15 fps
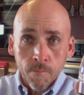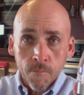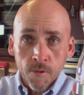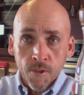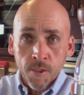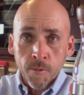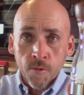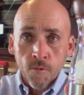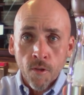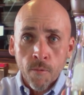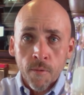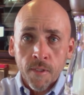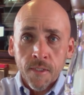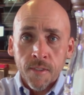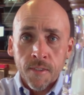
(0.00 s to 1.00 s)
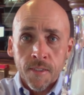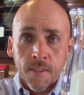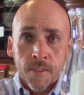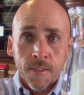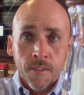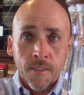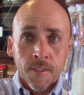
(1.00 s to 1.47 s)
You see what's wrong with this?
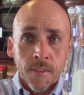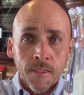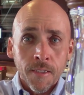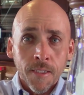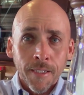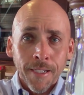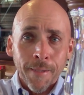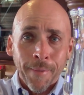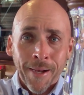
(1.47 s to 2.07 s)
Come